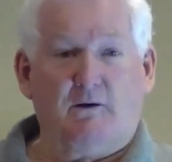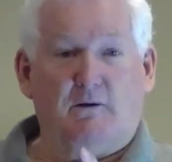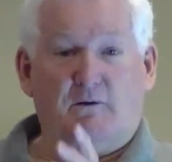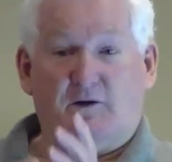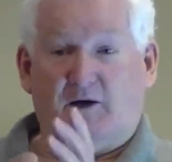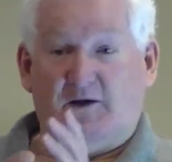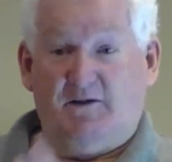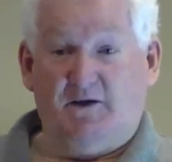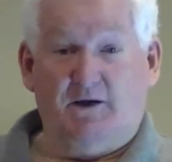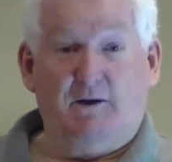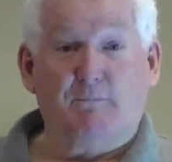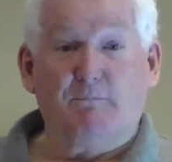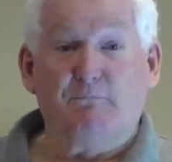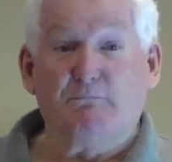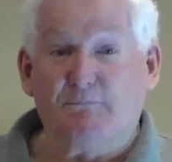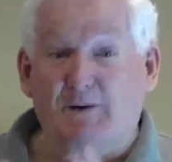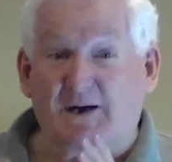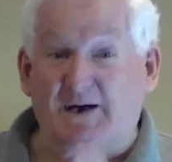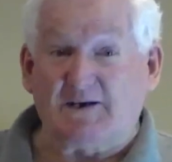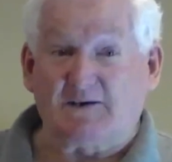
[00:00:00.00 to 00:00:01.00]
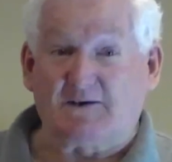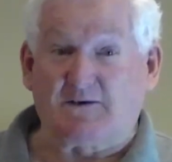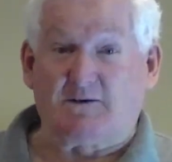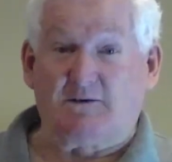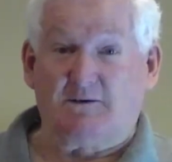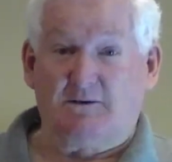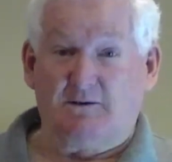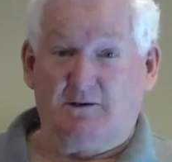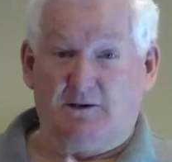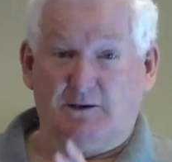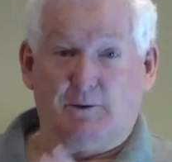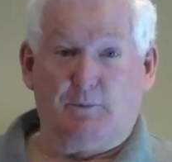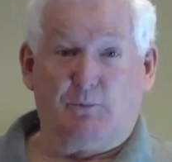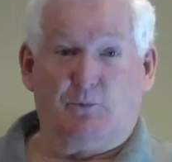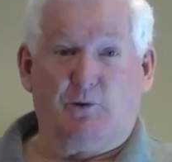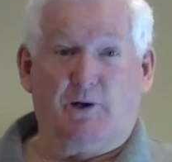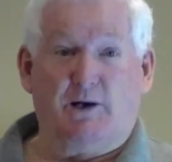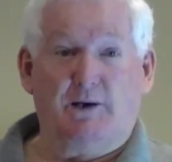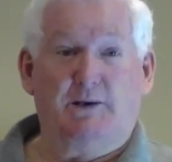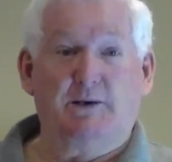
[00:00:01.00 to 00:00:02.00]
They then must
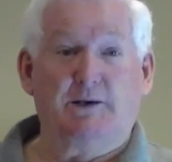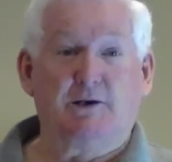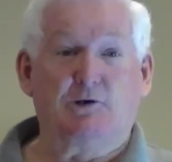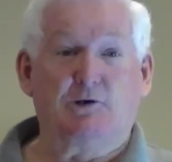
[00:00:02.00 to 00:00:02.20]
deliberate in